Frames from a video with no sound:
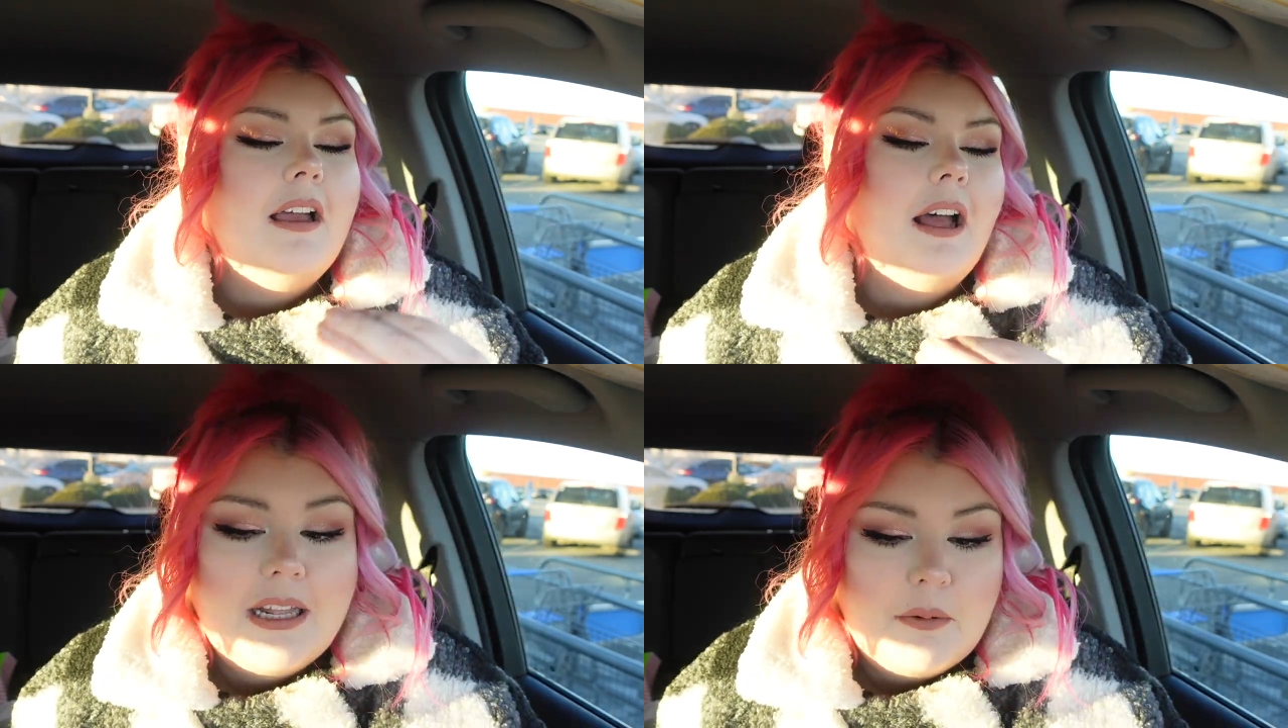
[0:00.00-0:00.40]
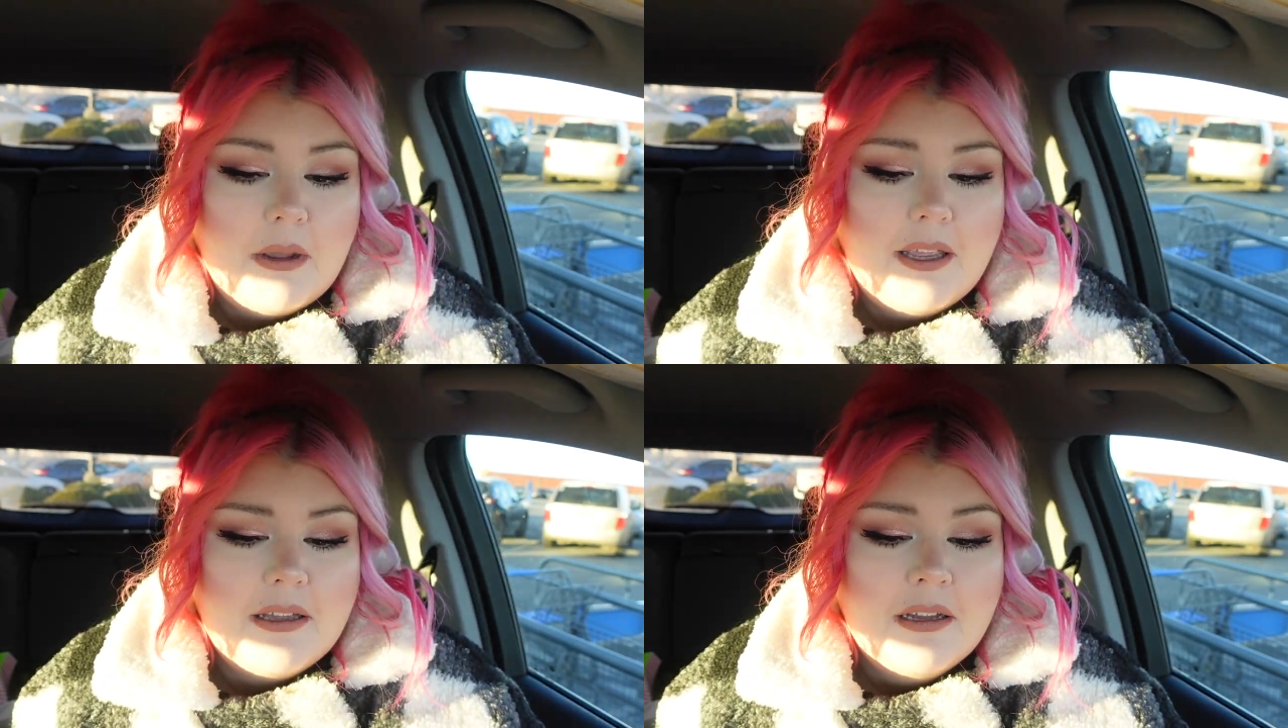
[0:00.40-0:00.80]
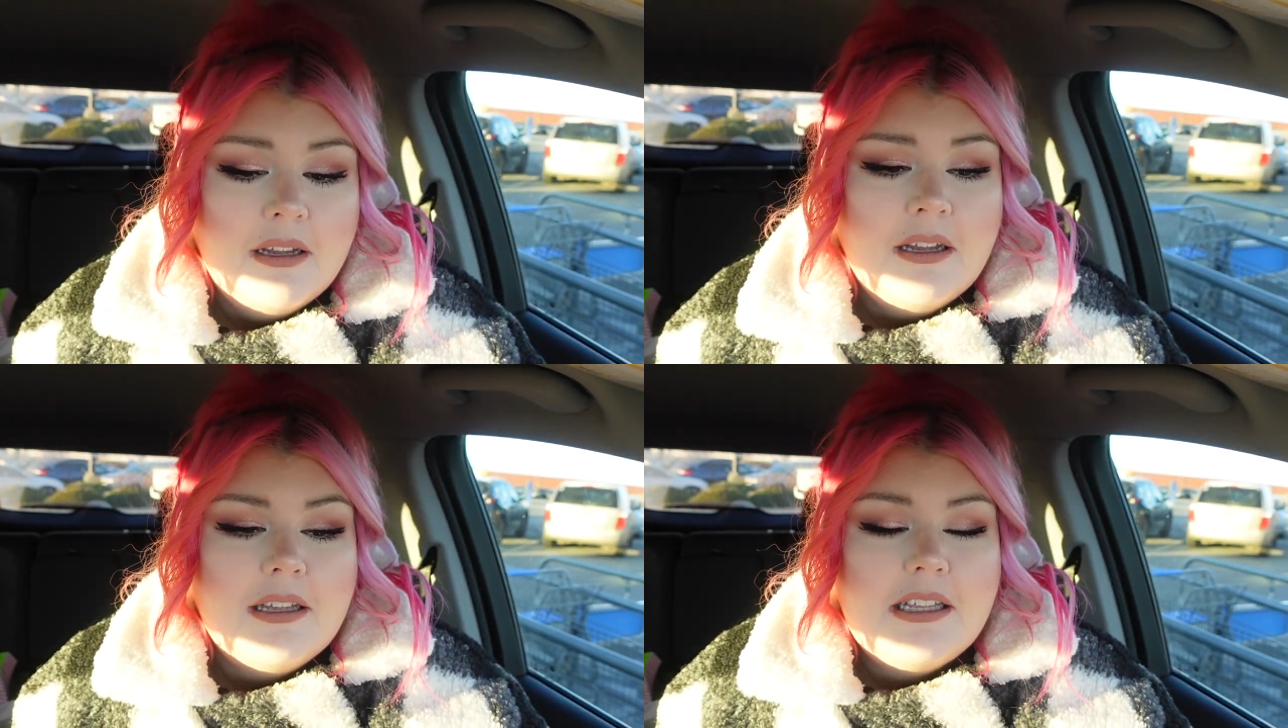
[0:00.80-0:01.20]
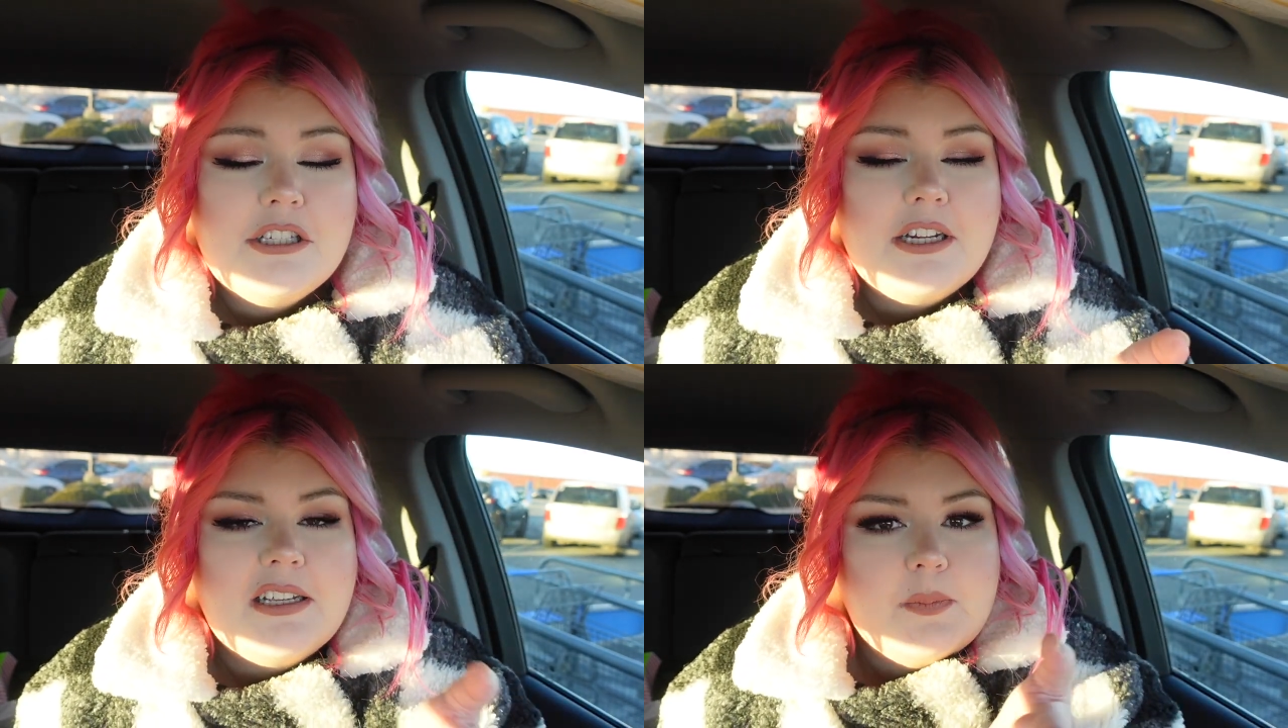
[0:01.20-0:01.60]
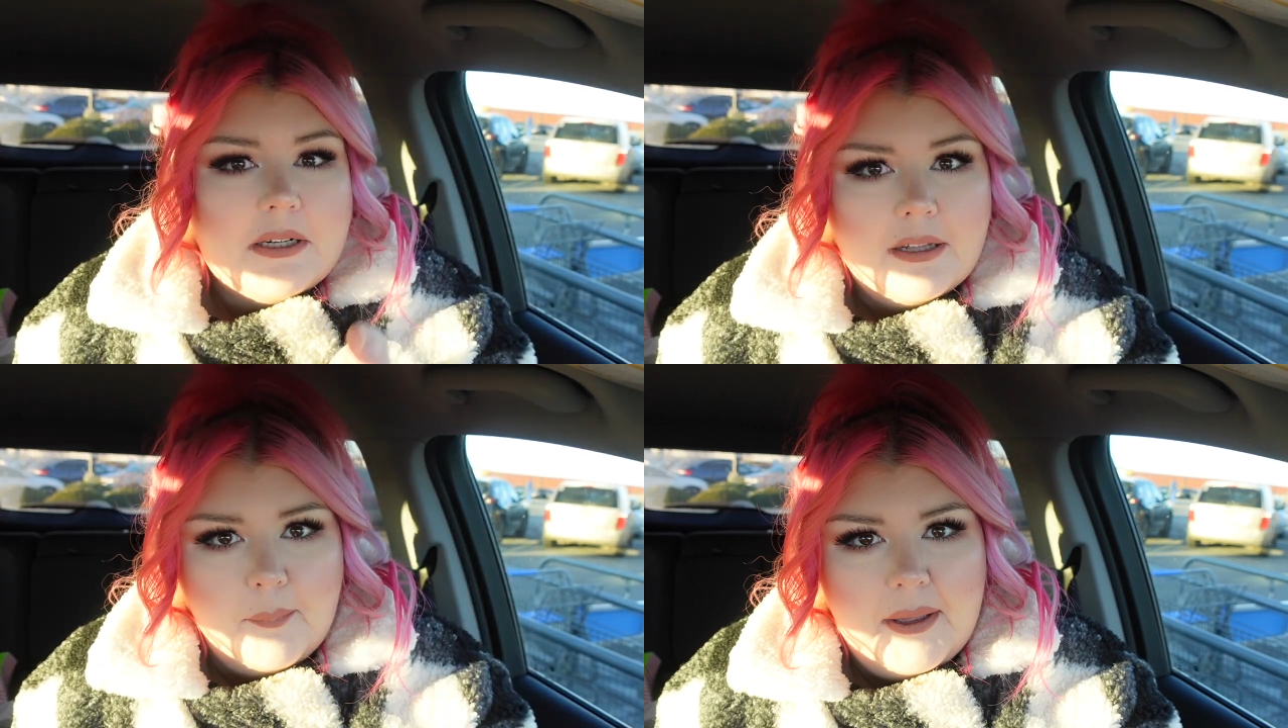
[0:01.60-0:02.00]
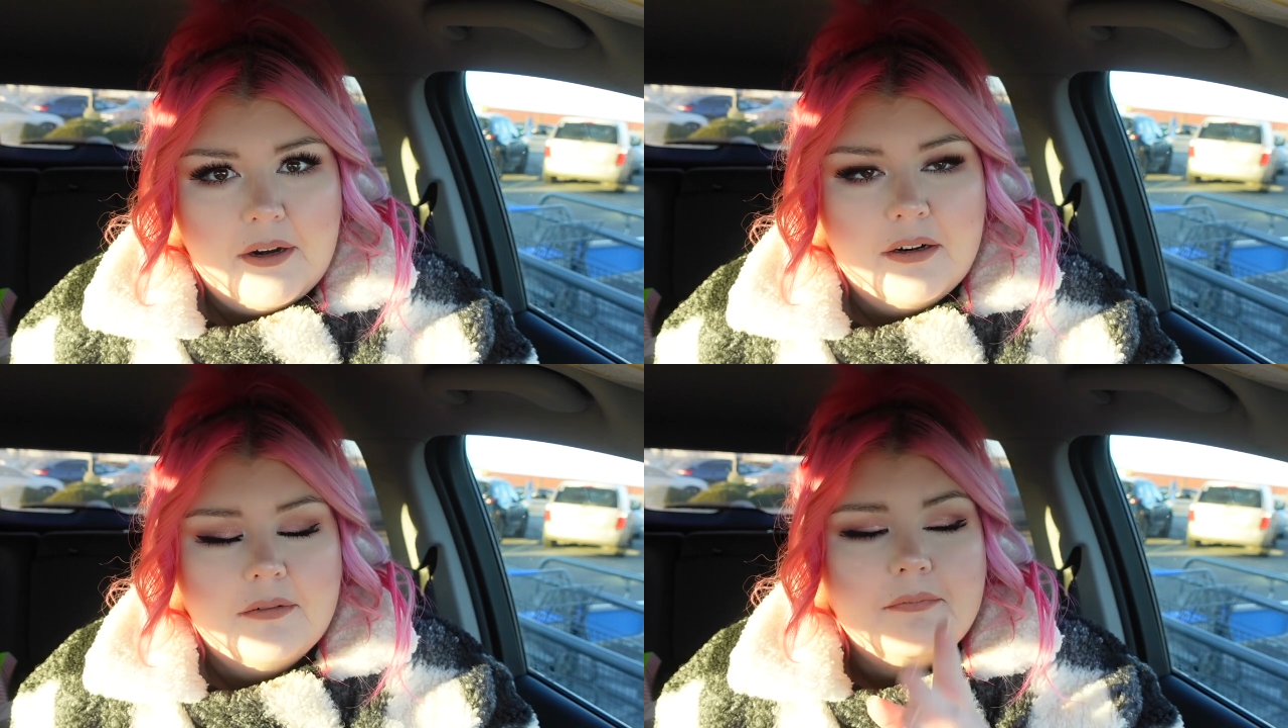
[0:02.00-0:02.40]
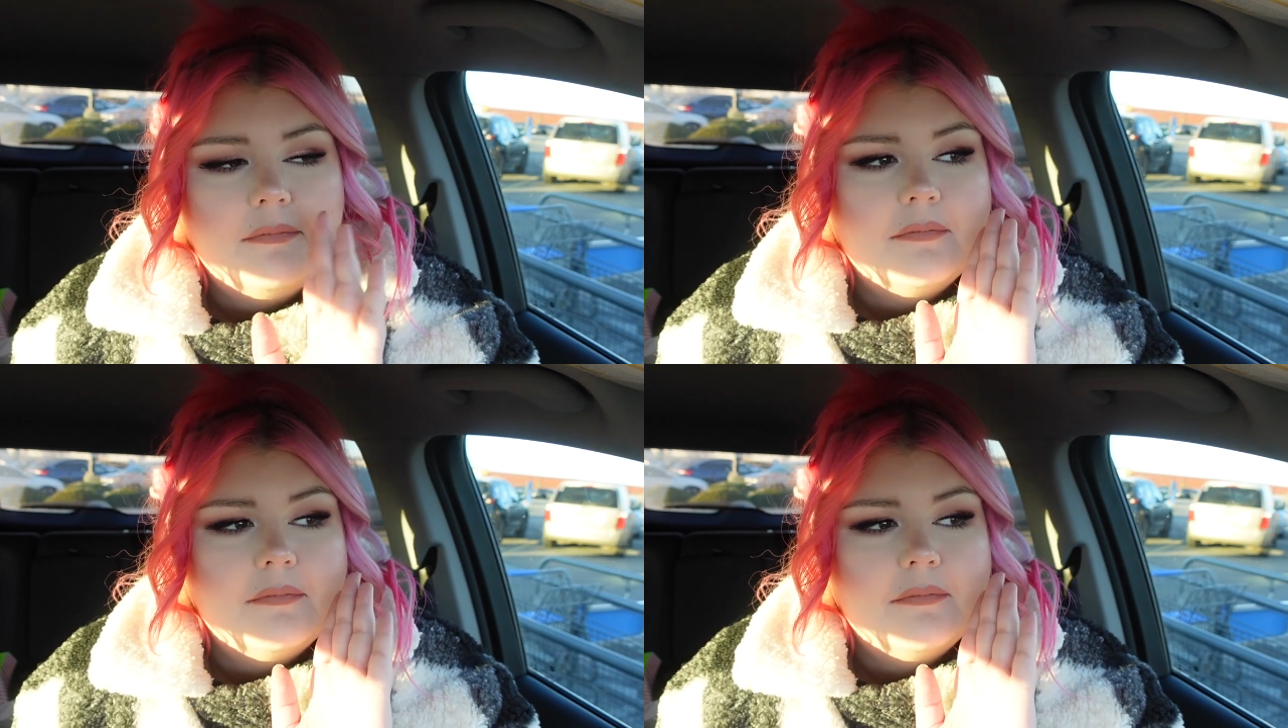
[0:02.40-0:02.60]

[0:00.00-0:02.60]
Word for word: Anyway, each day has been a lot better.